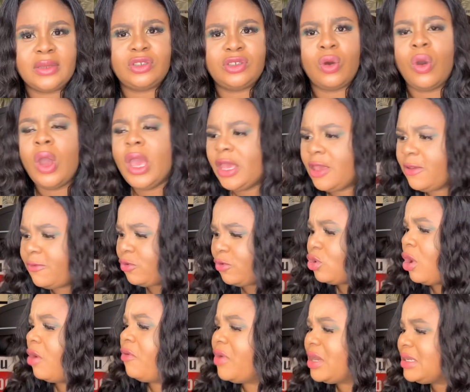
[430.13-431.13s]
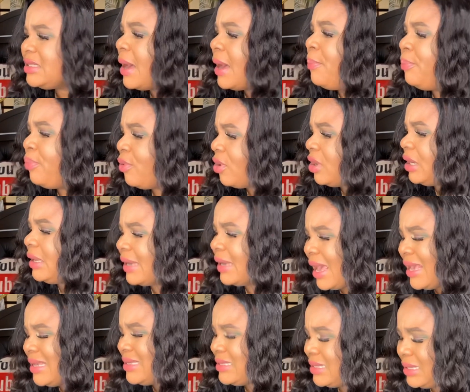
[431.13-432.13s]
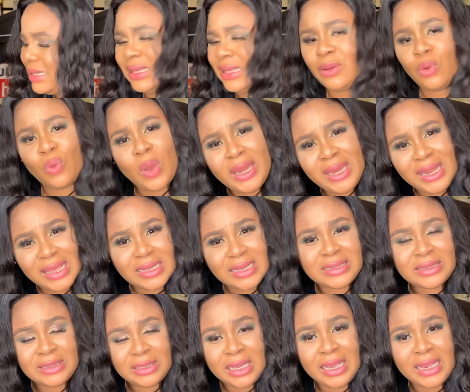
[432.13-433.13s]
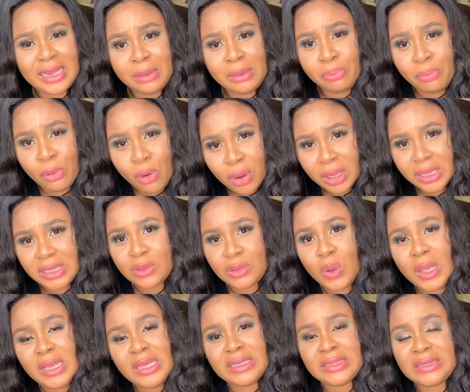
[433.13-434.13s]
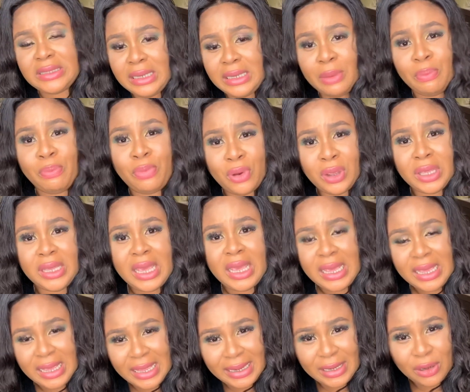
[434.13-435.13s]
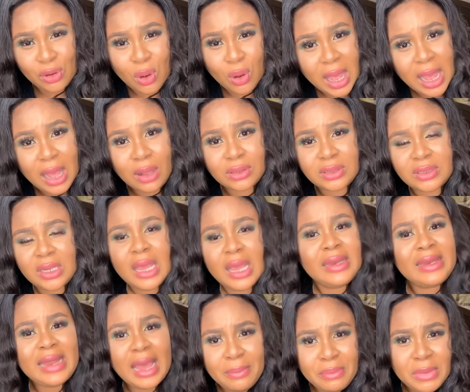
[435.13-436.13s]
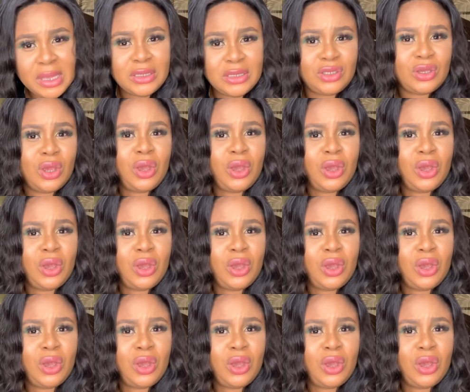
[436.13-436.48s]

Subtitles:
So if you don't raise that boy nicely when he's still a boy in your house, that means